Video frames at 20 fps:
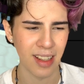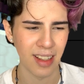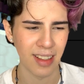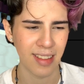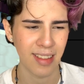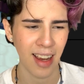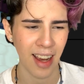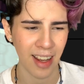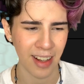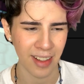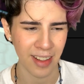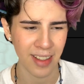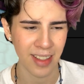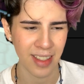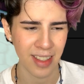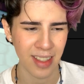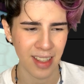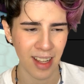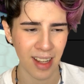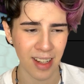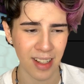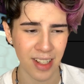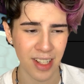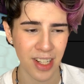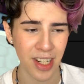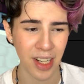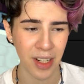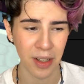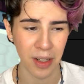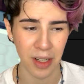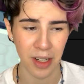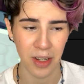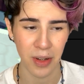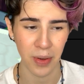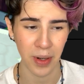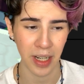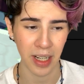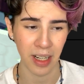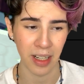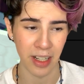tenants that she could
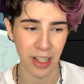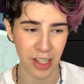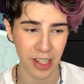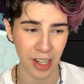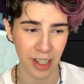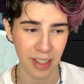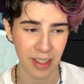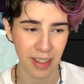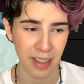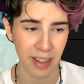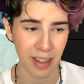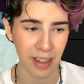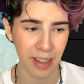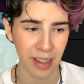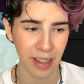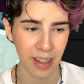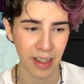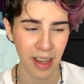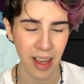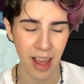treat unjustly,